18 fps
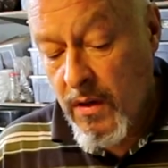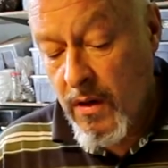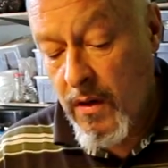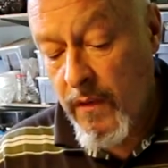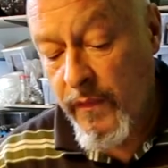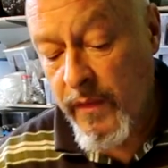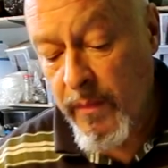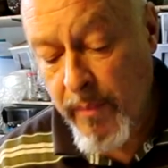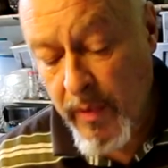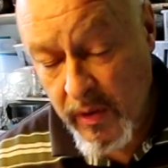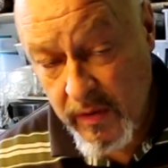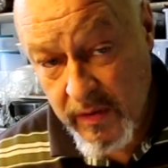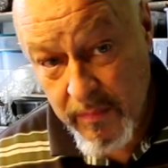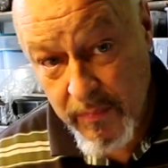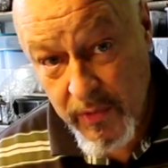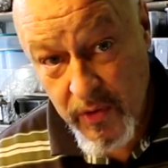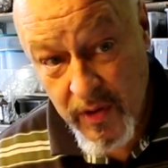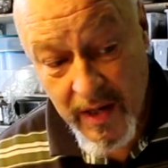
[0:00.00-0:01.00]
On the
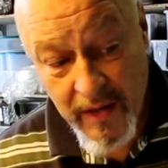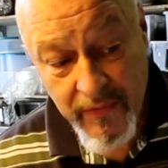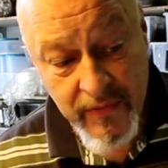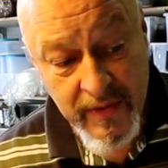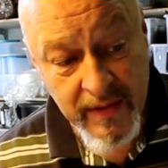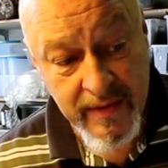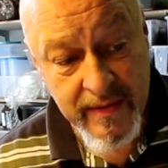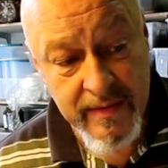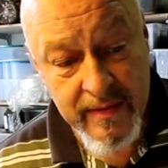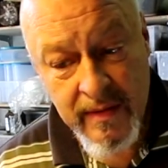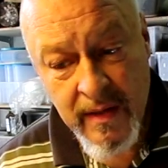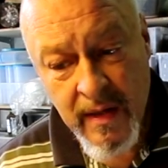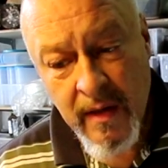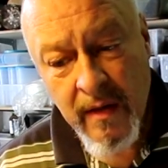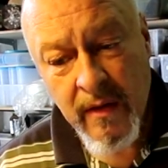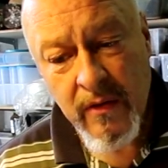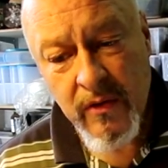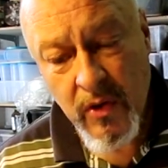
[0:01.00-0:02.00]
bottom you have this
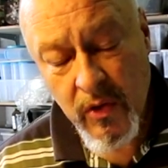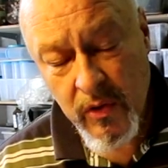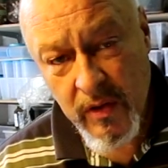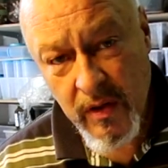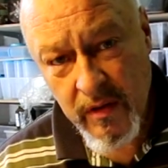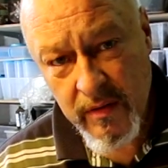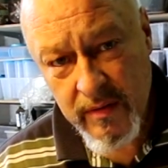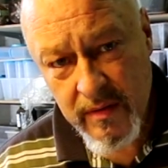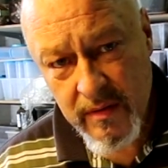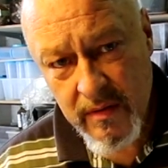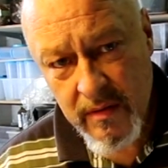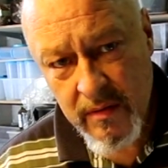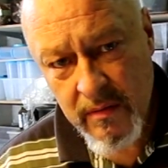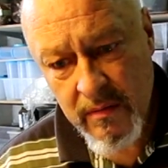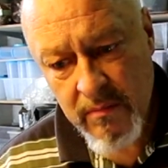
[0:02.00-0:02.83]
sawdust